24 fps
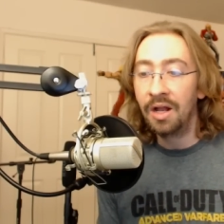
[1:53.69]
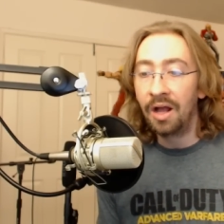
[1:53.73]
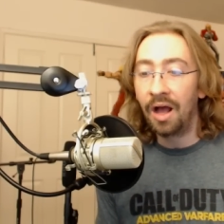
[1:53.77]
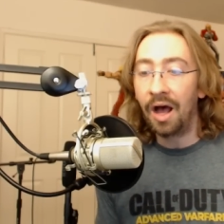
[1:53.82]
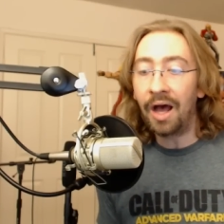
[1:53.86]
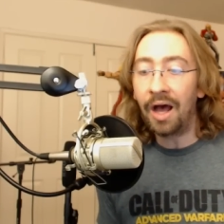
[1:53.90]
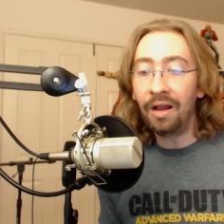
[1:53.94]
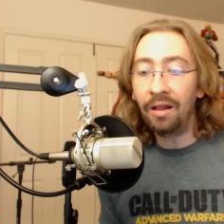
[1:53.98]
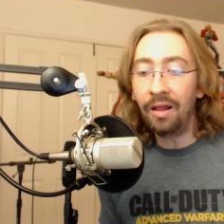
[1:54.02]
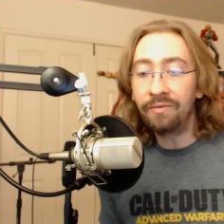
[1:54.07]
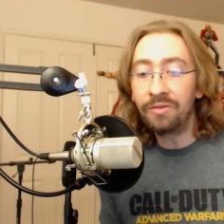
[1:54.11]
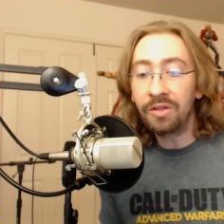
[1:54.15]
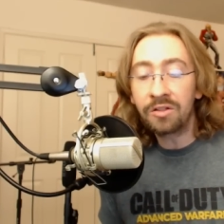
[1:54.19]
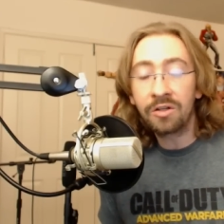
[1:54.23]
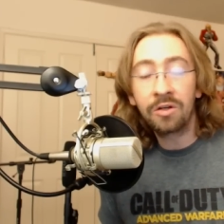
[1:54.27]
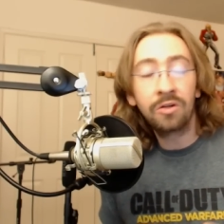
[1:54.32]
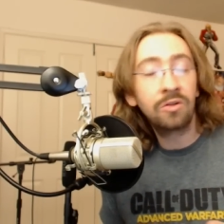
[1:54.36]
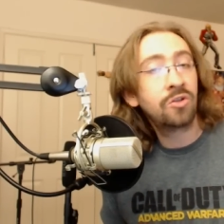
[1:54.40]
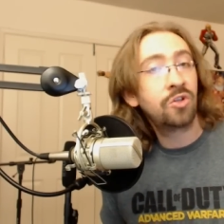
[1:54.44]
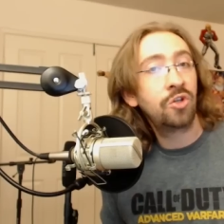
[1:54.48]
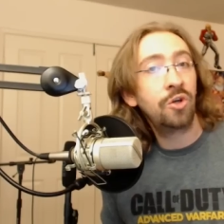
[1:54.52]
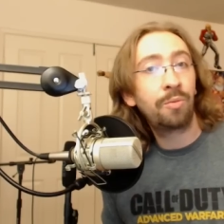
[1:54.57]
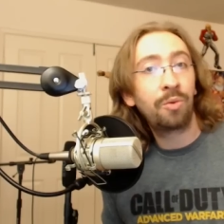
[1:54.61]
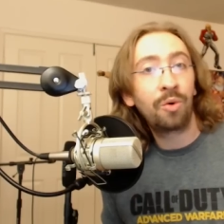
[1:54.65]
I'd love to turn
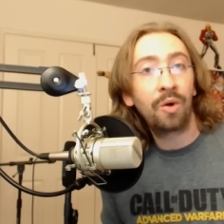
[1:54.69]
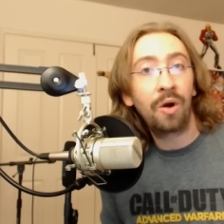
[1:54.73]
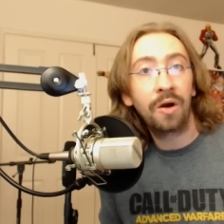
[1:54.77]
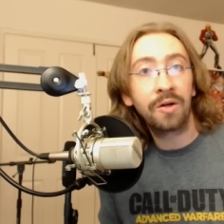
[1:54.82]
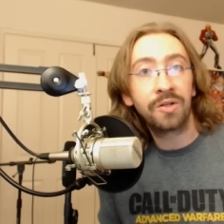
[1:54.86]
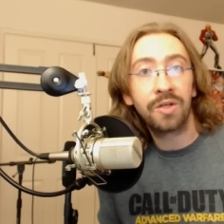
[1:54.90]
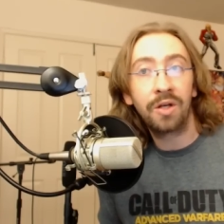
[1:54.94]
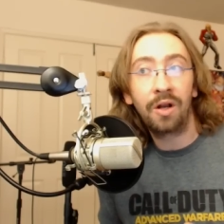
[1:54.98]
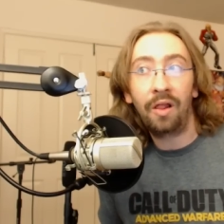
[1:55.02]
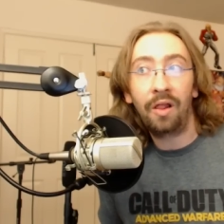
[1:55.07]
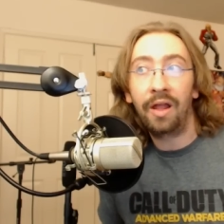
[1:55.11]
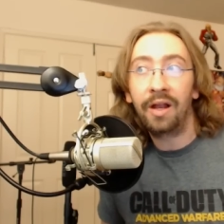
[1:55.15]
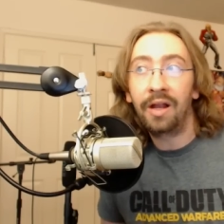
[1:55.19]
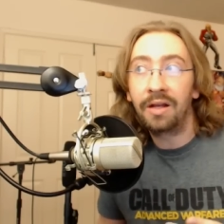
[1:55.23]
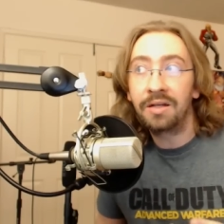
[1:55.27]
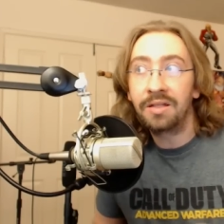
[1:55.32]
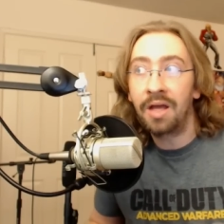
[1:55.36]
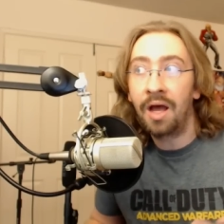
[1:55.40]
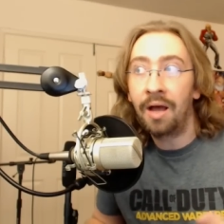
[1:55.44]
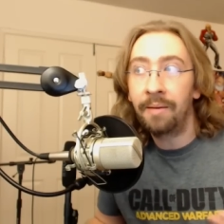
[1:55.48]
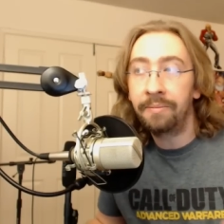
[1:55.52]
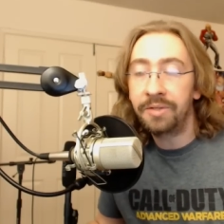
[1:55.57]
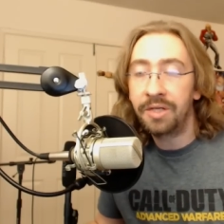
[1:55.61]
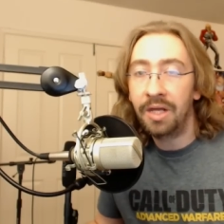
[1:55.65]
Super Arts into like a
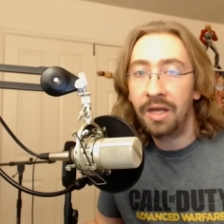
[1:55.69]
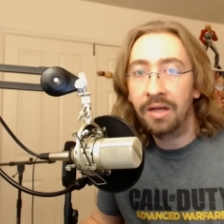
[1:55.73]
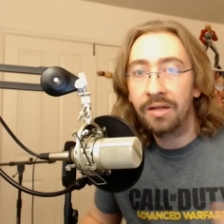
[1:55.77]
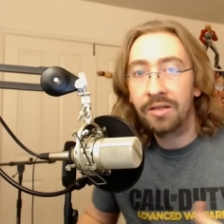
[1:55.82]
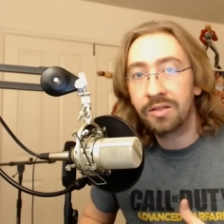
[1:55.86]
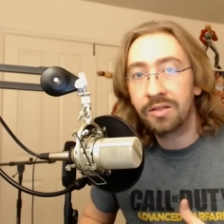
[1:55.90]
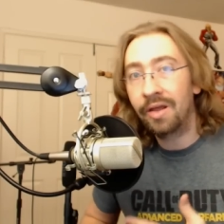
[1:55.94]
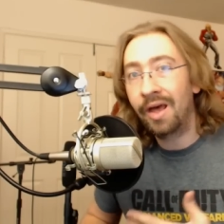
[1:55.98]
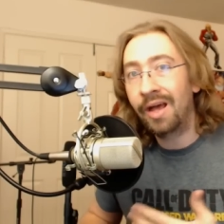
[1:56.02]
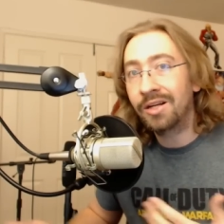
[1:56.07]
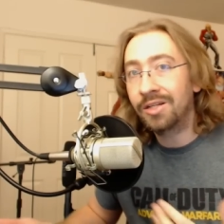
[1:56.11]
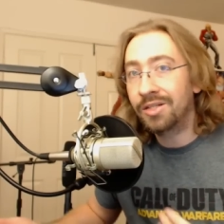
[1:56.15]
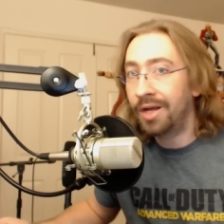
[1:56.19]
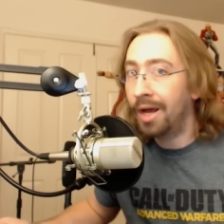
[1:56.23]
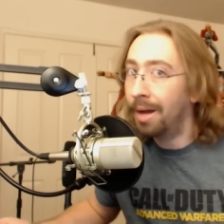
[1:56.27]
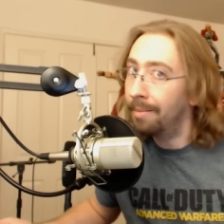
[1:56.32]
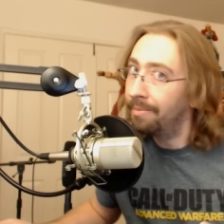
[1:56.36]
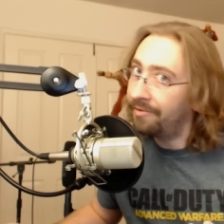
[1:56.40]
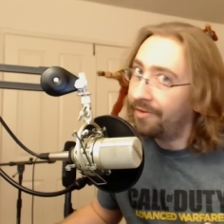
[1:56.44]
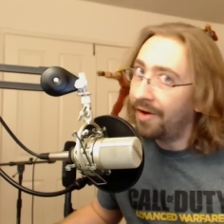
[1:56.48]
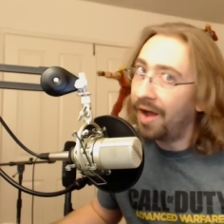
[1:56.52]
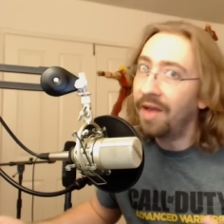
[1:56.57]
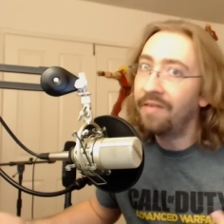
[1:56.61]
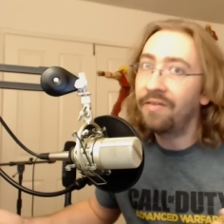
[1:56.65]
top 10/top
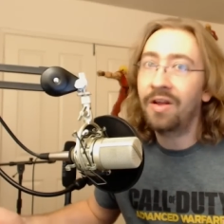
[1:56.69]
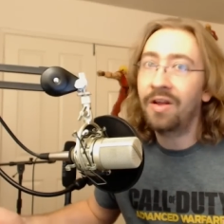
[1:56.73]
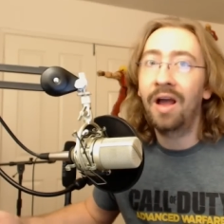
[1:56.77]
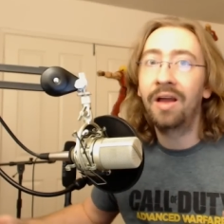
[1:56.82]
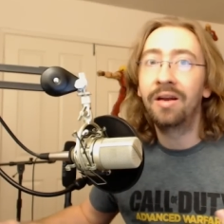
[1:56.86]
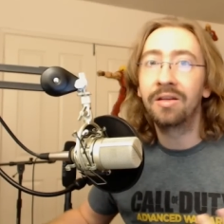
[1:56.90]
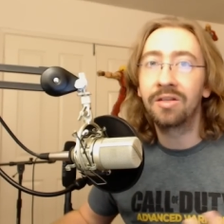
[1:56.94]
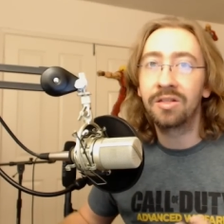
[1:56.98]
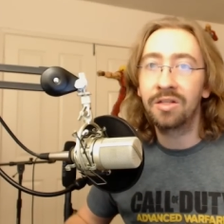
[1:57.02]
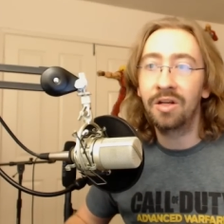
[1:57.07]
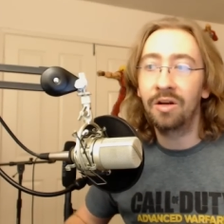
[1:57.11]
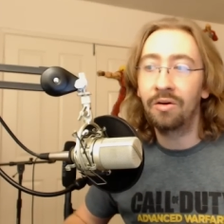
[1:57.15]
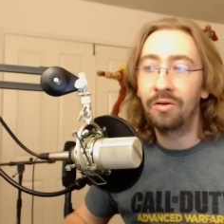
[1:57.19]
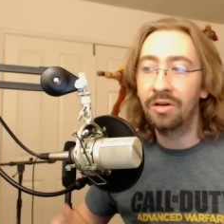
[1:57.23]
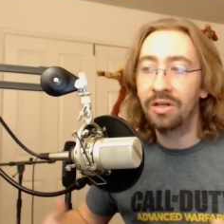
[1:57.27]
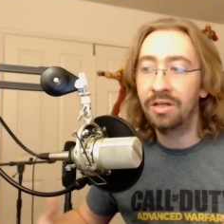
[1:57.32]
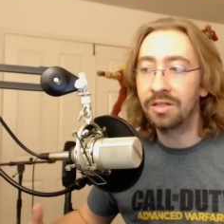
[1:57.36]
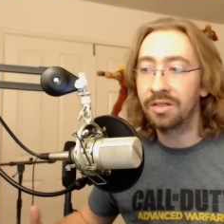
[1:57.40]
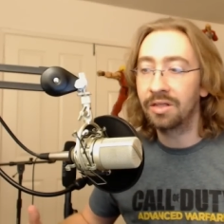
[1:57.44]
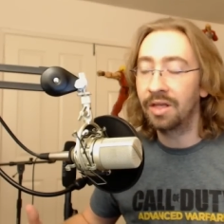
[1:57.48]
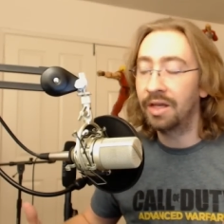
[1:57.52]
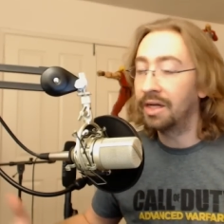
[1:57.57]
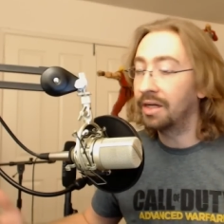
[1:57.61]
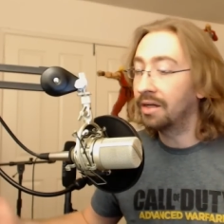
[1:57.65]
5 kind of
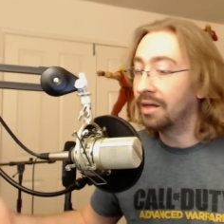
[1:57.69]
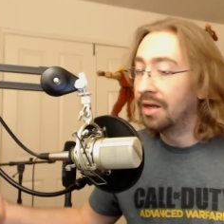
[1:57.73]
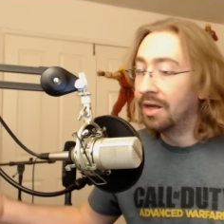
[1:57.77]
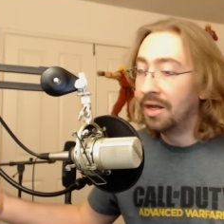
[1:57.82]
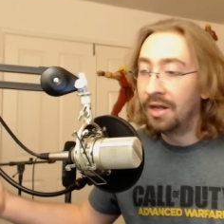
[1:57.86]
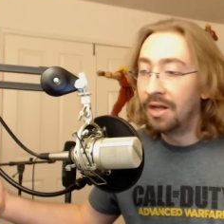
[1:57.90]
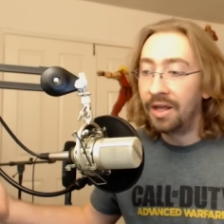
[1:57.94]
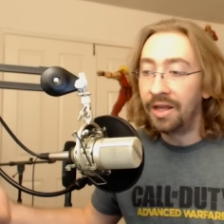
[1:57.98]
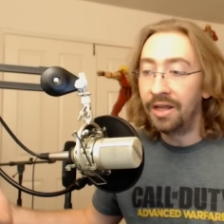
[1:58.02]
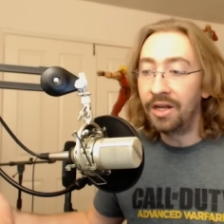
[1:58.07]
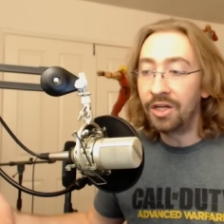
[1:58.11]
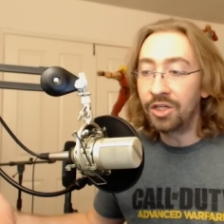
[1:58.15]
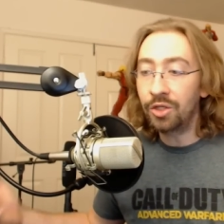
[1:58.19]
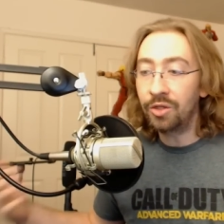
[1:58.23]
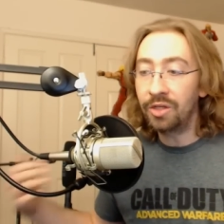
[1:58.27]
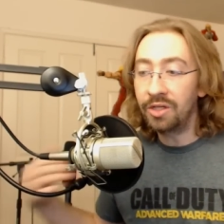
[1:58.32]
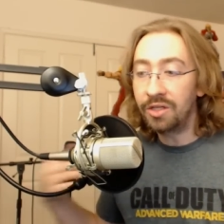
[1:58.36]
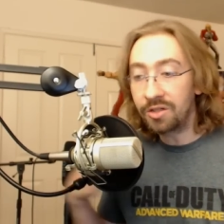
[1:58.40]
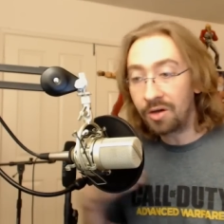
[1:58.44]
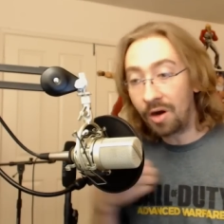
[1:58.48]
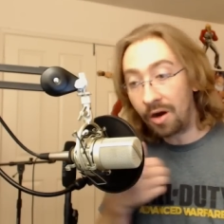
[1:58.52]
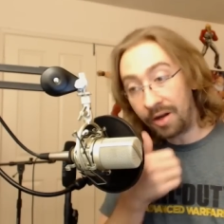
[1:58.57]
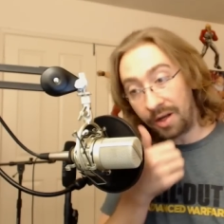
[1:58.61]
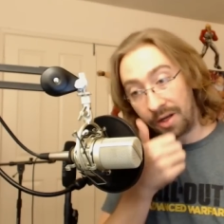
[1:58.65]
series, like initially
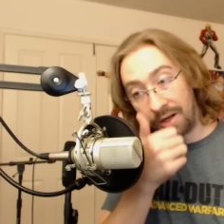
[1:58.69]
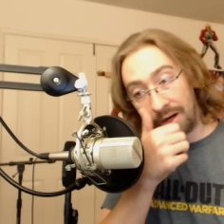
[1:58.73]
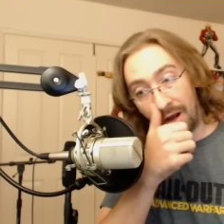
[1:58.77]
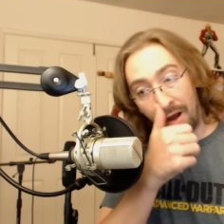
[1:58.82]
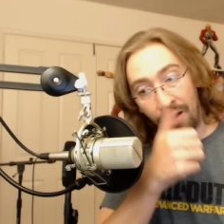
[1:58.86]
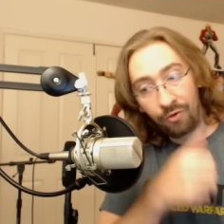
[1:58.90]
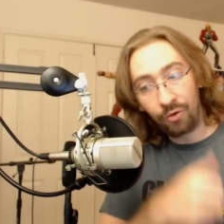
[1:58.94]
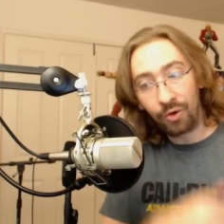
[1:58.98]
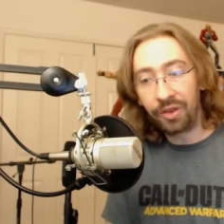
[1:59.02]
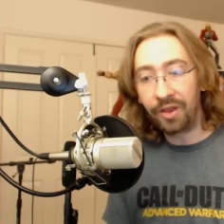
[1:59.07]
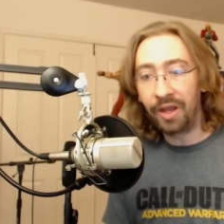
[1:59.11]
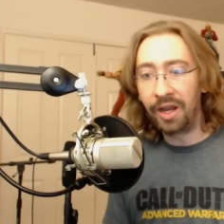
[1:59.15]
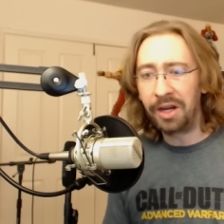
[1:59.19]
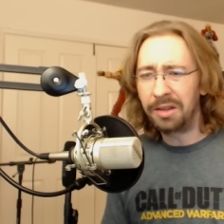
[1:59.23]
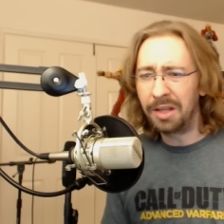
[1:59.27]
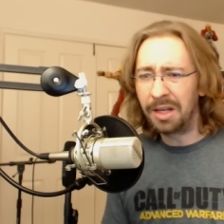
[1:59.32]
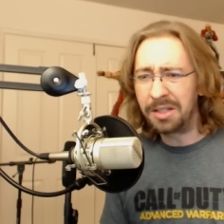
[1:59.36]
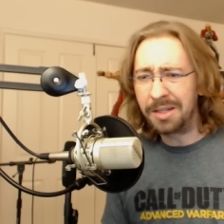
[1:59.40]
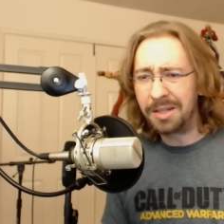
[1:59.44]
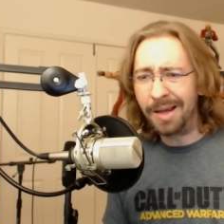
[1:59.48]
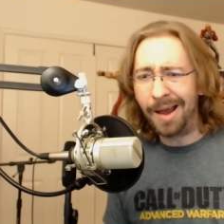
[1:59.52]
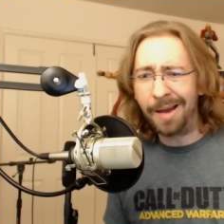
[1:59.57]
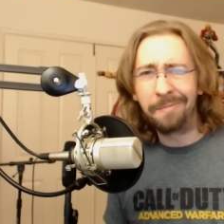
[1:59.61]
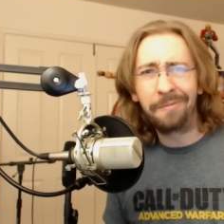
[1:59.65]
starting it off with like the
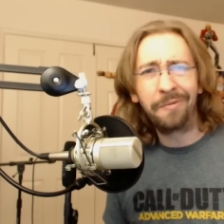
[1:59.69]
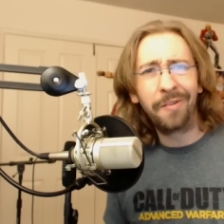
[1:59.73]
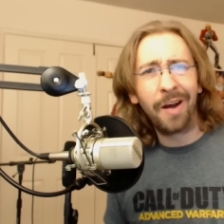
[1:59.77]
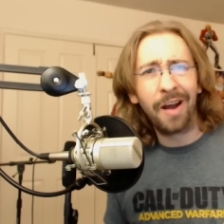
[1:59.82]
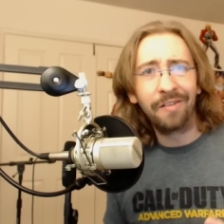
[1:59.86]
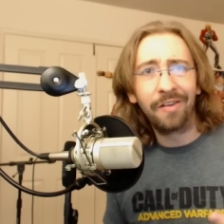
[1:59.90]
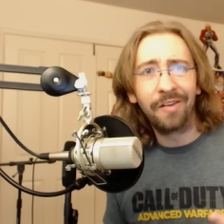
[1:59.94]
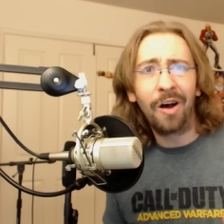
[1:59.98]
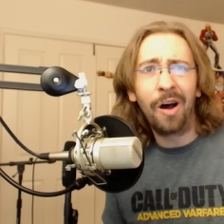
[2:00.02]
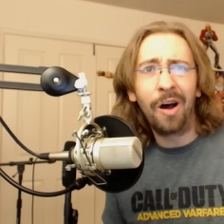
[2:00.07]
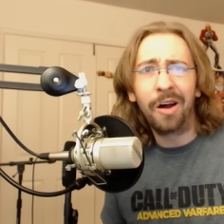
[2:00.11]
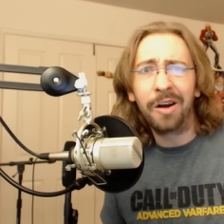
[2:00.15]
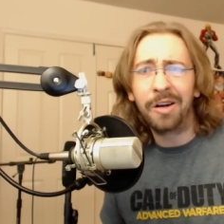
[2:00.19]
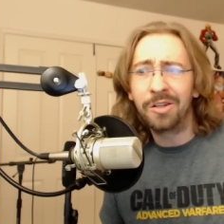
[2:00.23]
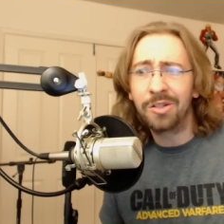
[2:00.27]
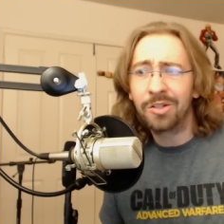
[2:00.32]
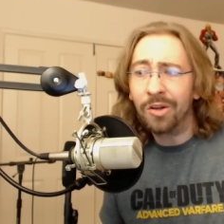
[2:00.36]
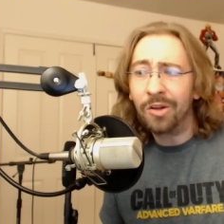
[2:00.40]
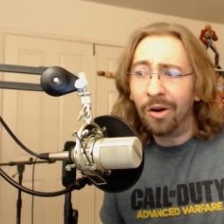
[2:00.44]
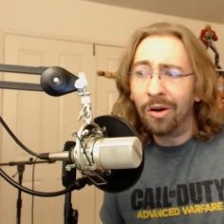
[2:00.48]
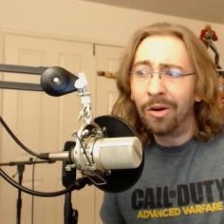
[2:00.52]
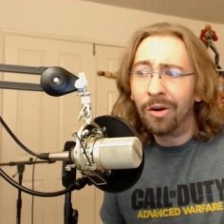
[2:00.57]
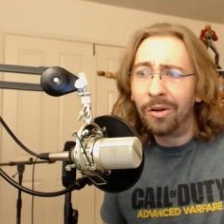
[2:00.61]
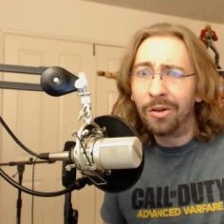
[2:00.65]
top 5 hottest
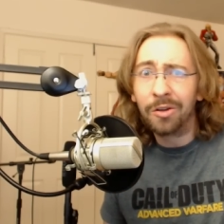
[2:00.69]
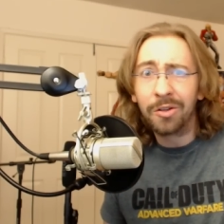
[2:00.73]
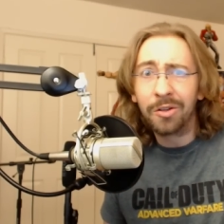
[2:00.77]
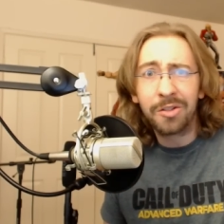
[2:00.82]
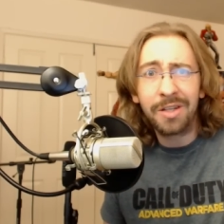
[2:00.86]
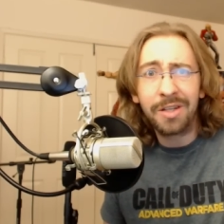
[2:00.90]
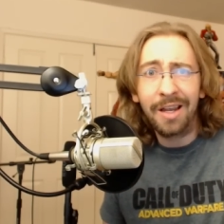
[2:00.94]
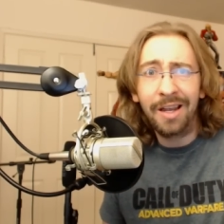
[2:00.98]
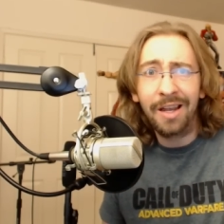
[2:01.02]
girls in,